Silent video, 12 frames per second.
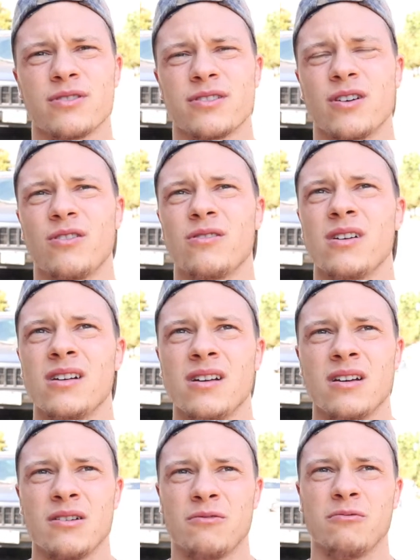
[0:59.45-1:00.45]
So
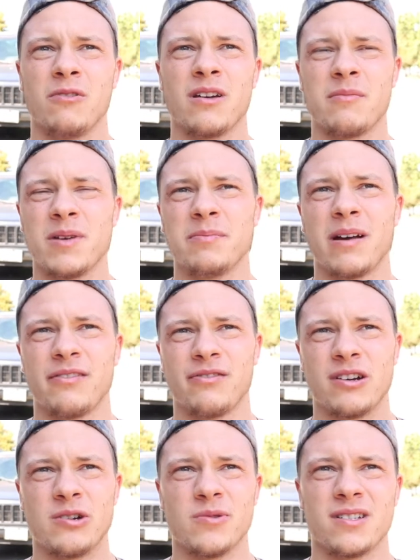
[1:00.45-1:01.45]
what I mean by
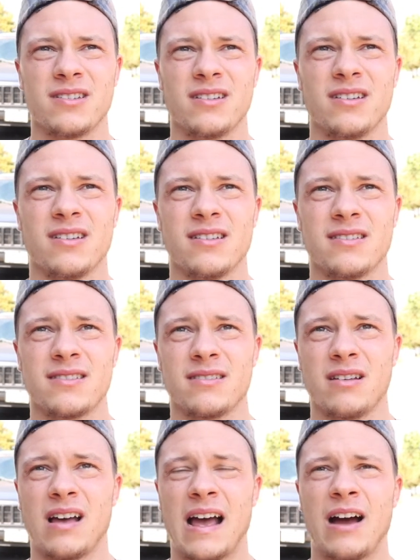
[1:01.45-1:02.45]
frequency is
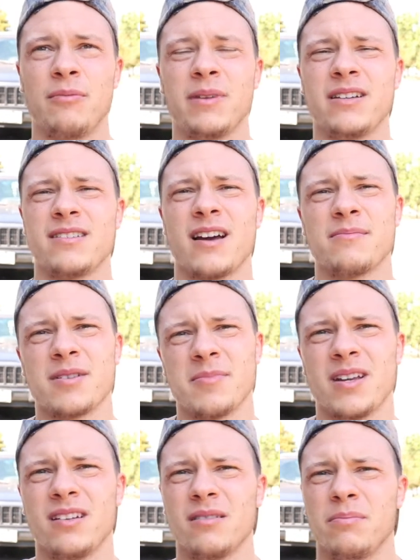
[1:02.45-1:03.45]
how many times I'm
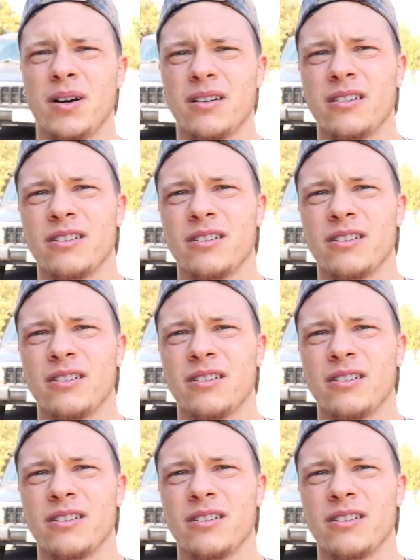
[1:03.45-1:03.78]
hitting a body